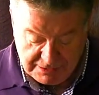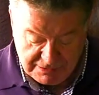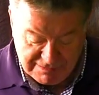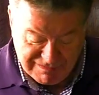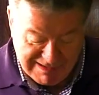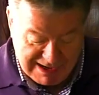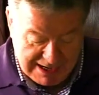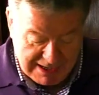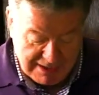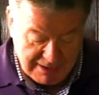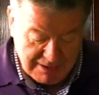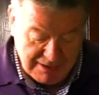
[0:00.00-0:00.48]

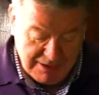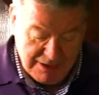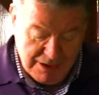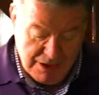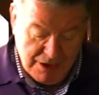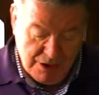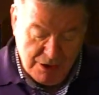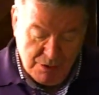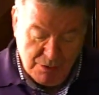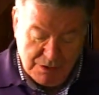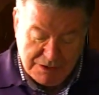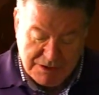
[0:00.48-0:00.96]
trial
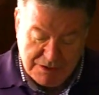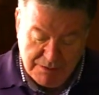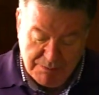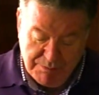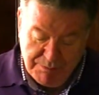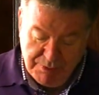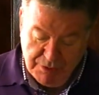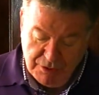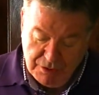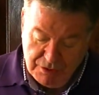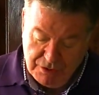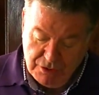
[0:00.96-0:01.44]
was a
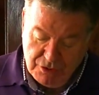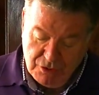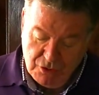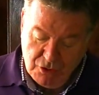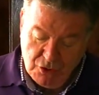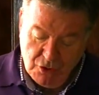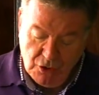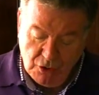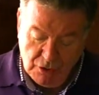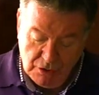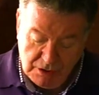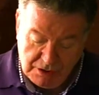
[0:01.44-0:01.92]
book
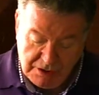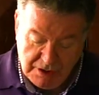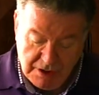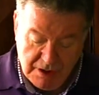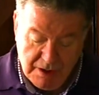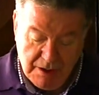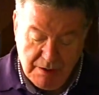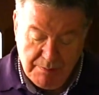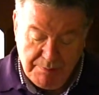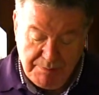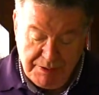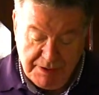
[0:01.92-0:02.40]
called
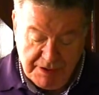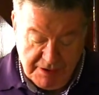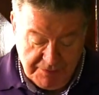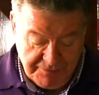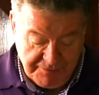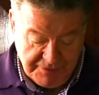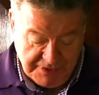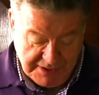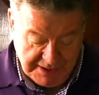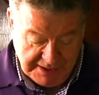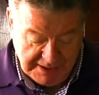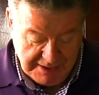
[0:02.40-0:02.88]

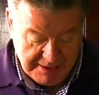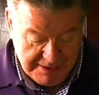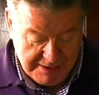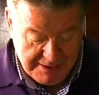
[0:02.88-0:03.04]
Perfidy